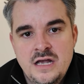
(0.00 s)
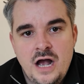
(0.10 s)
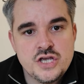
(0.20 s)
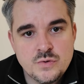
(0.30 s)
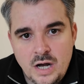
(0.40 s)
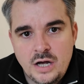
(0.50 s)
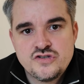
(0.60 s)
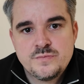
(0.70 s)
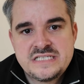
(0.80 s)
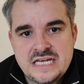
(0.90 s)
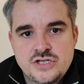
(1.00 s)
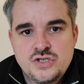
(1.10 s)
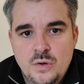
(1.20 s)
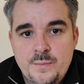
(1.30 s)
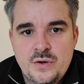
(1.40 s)
are you 100%
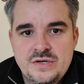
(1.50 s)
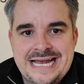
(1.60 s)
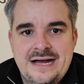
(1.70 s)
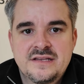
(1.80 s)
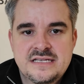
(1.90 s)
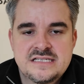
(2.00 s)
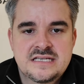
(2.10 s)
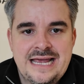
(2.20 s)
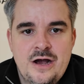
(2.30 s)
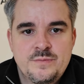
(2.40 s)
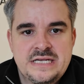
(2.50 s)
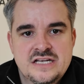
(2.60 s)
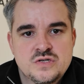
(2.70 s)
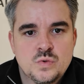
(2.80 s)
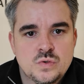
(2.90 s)
sure beyond doubt that this is going to help you get
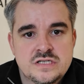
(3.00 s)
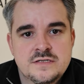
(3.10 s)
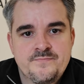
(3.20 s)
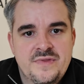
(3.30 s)
towards